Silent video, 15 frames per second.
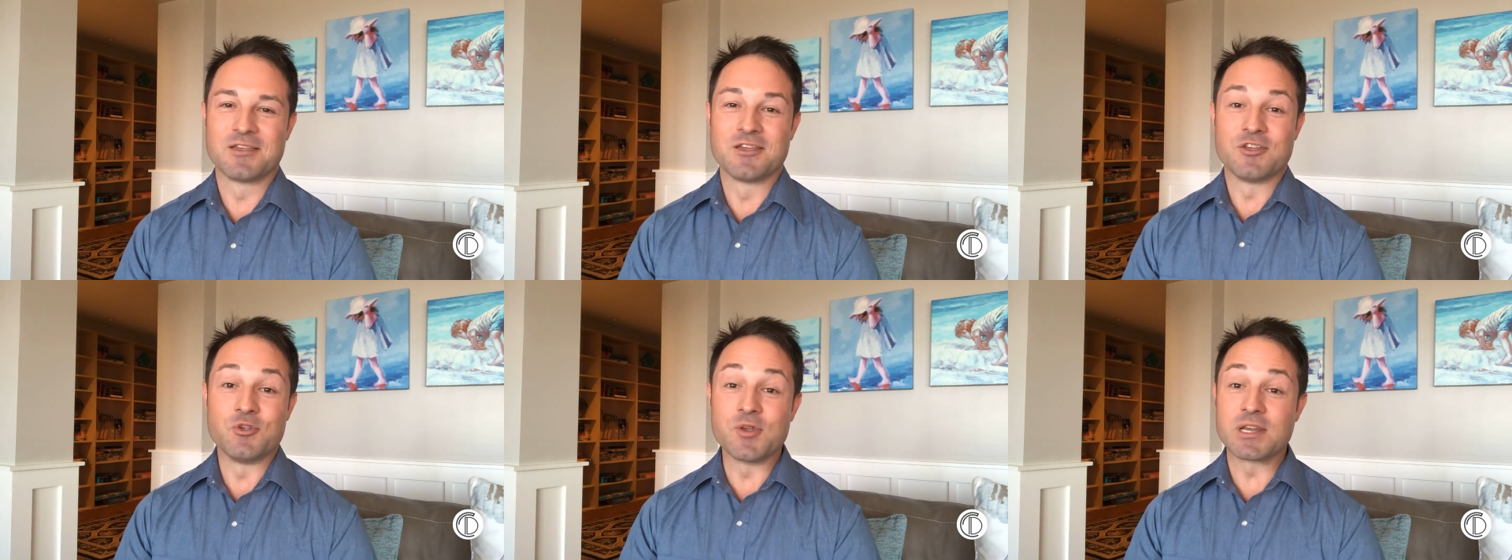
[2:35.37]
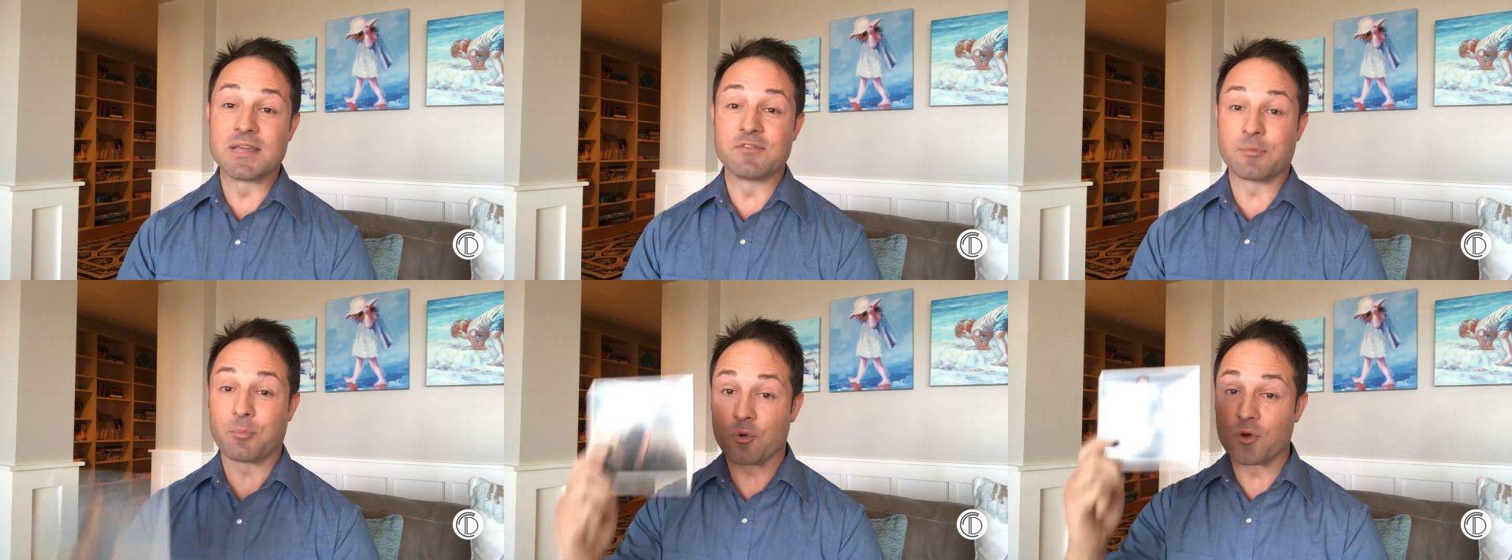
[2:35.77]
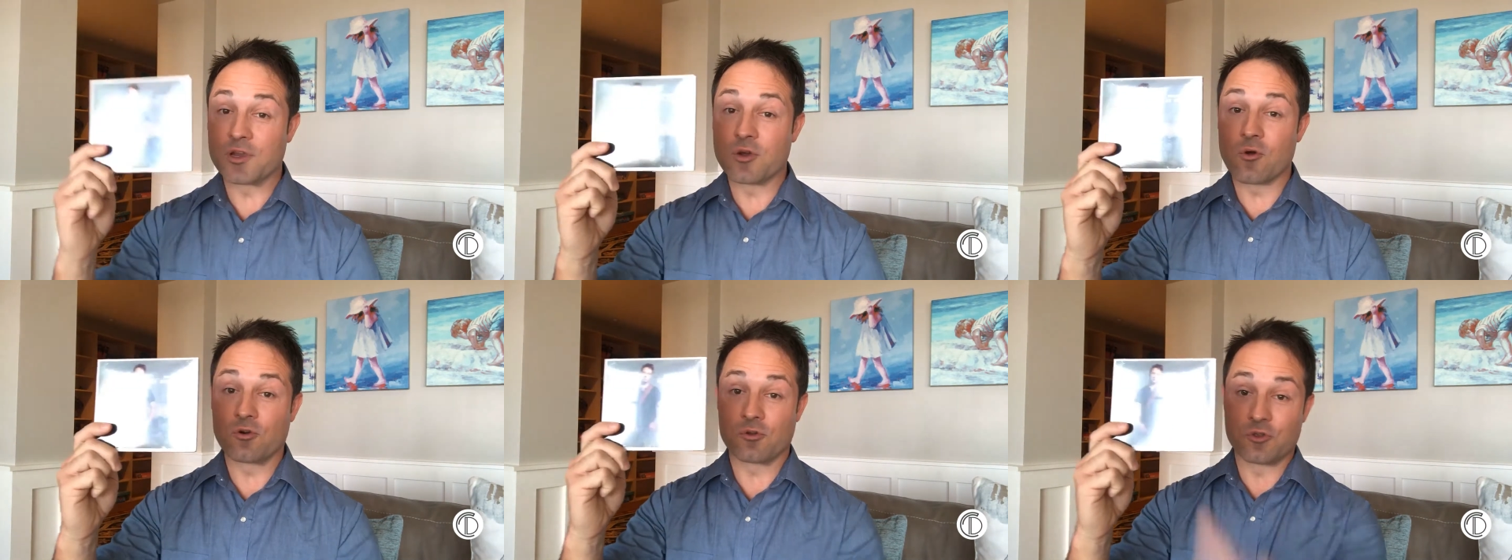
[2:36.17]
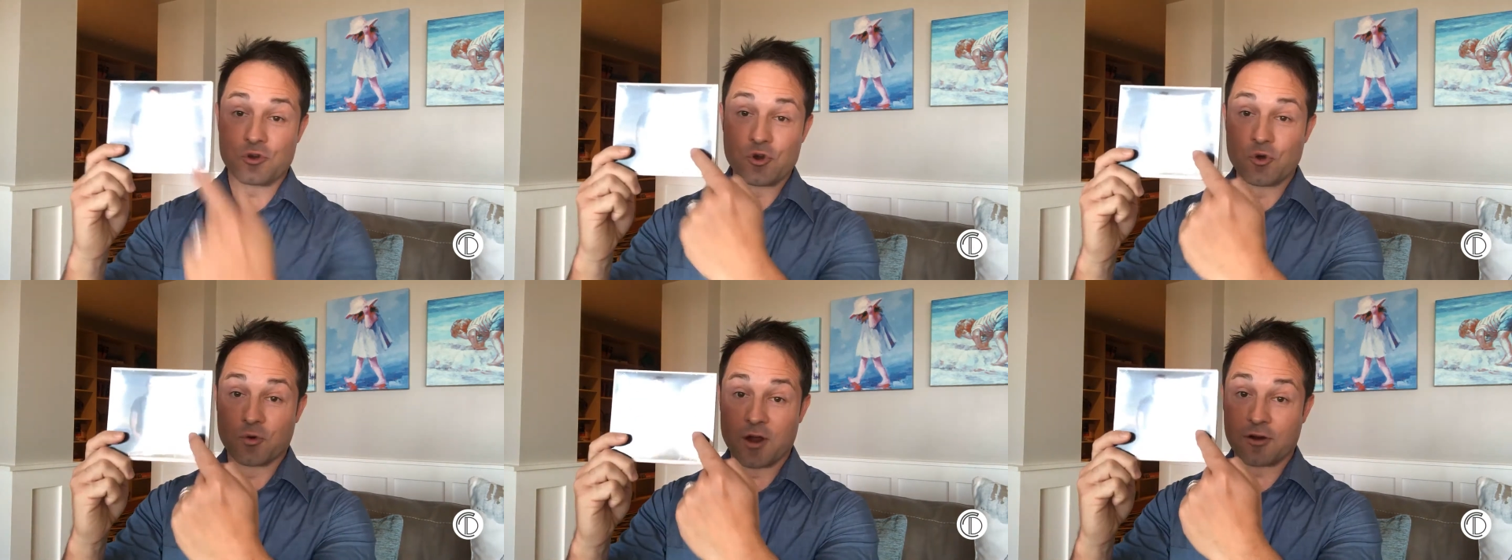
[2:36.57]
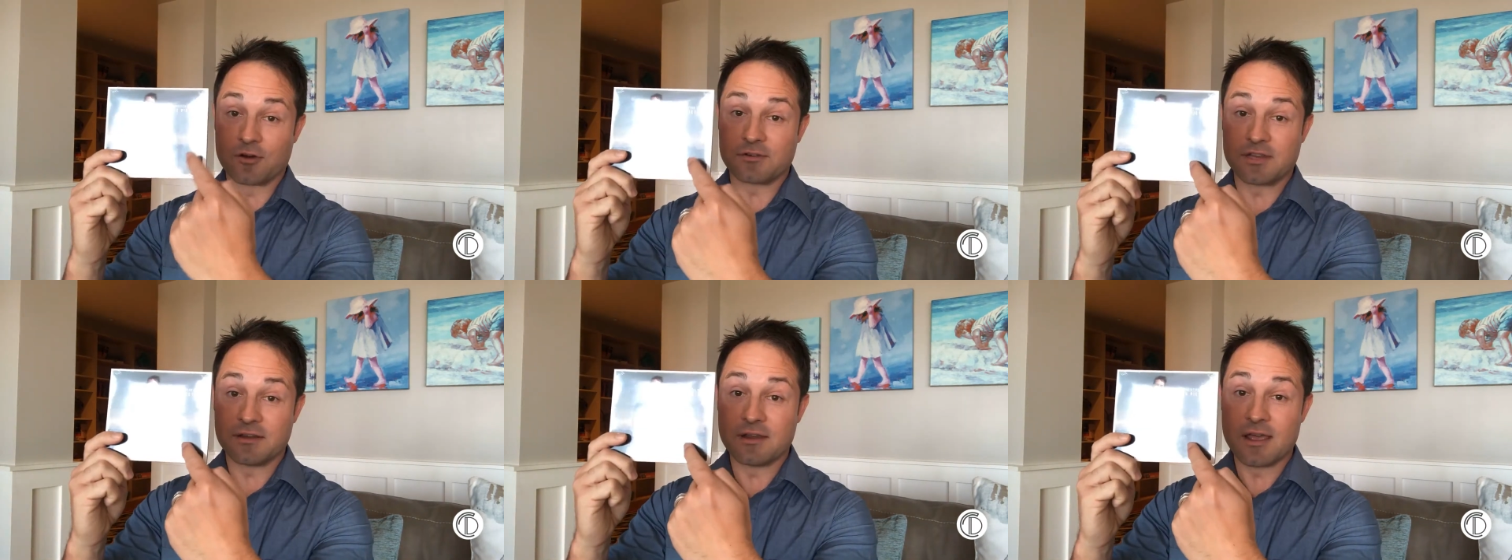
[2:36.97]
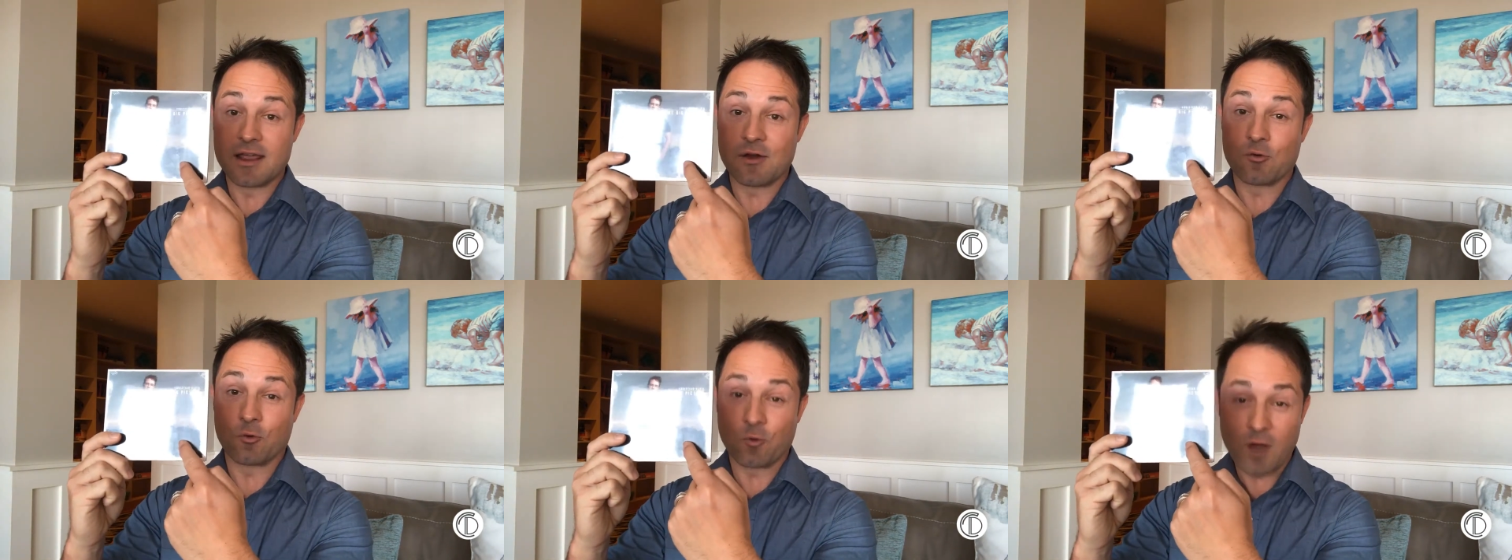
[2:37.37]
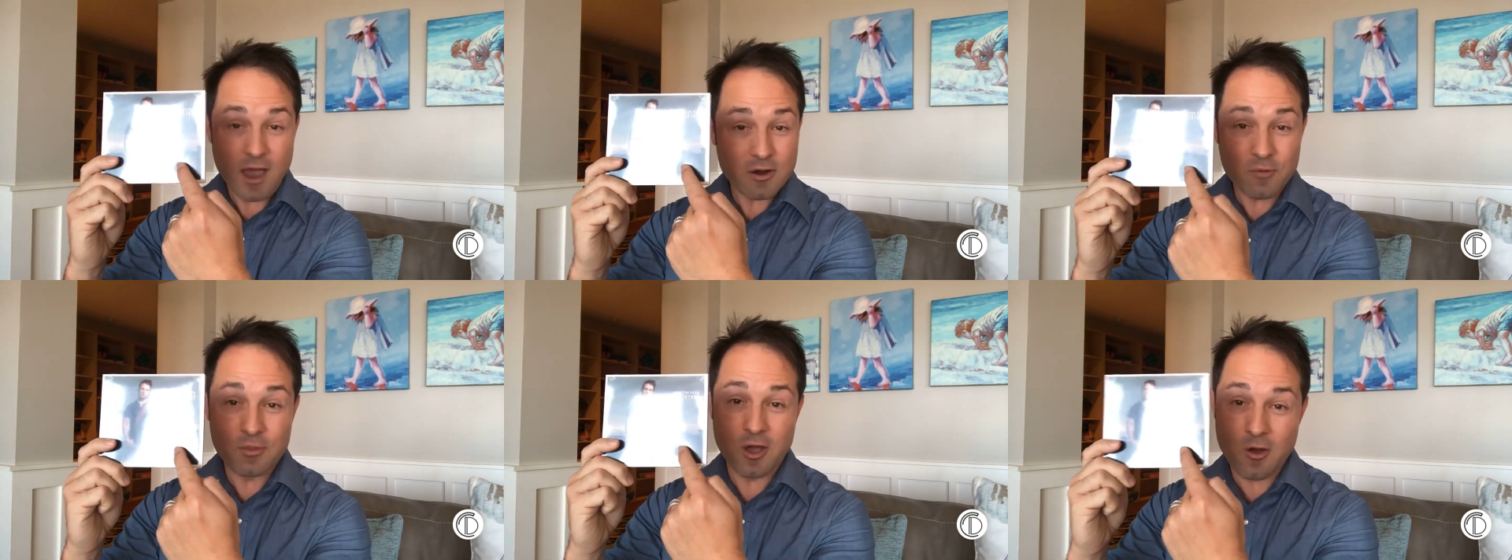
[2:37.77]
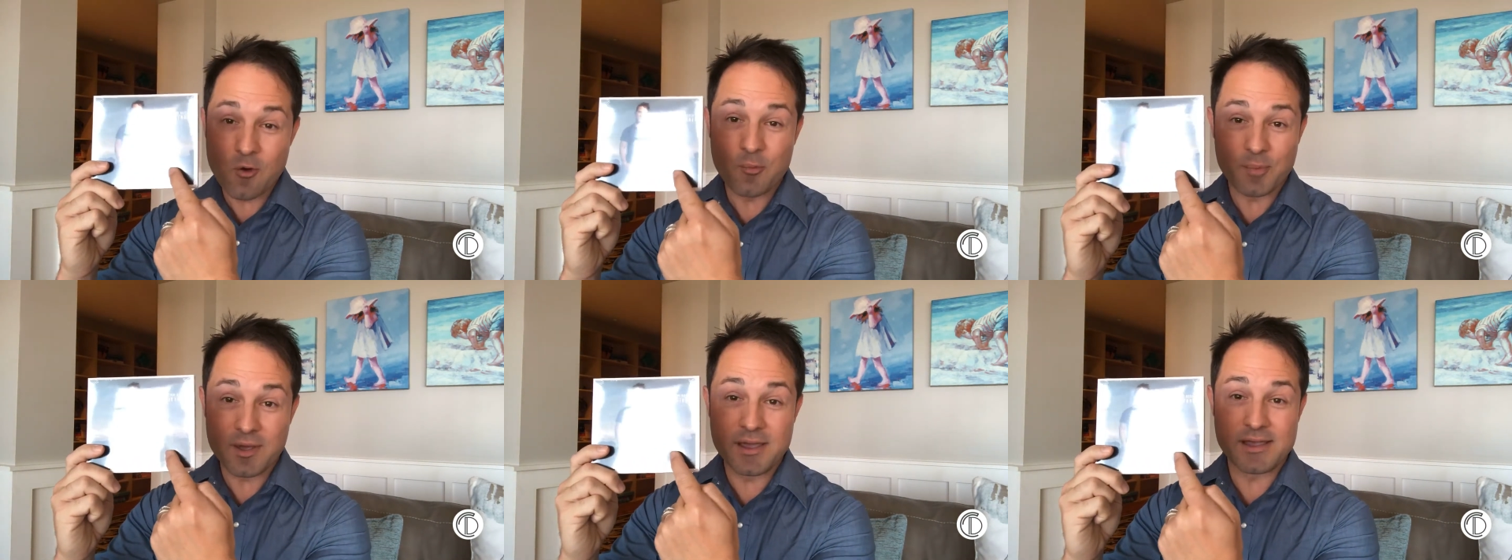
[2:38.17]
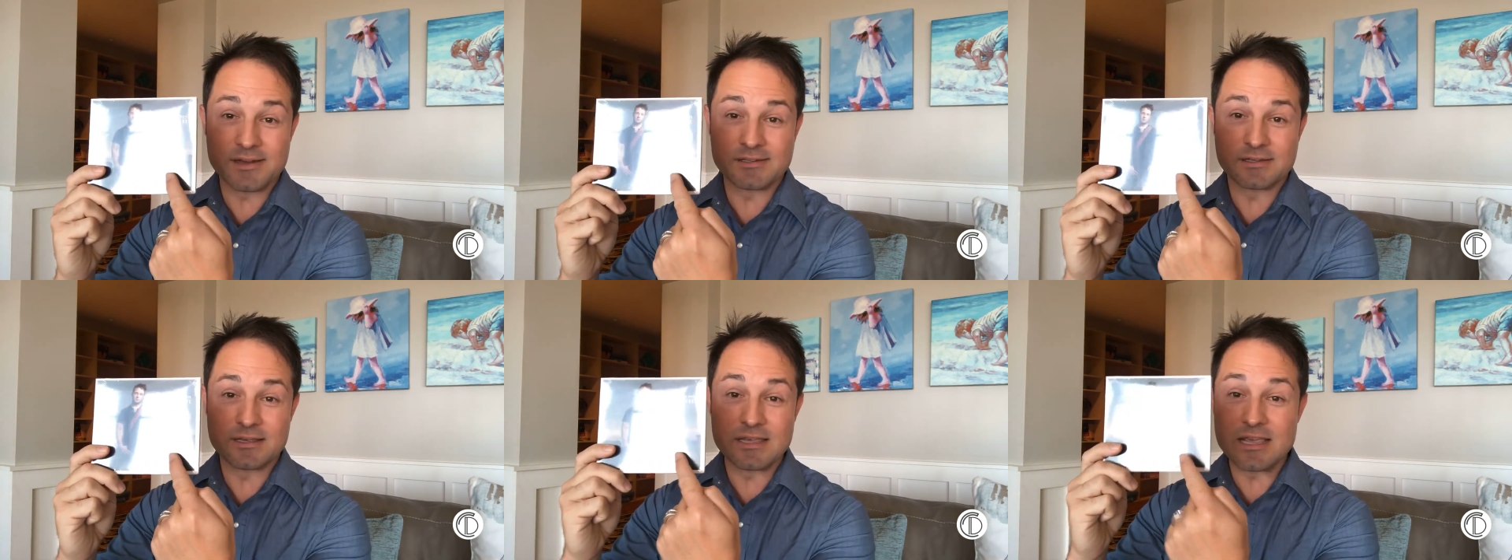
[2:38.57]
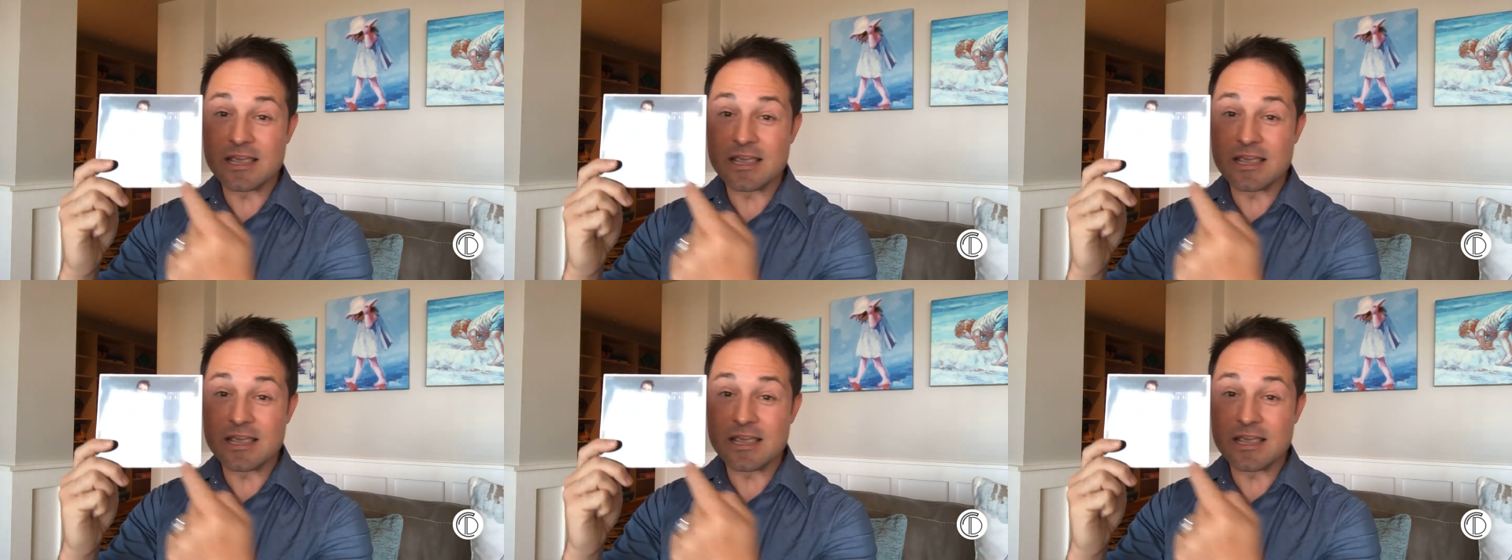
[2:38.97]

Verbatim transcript: You can even pre order the new record today right on the home page.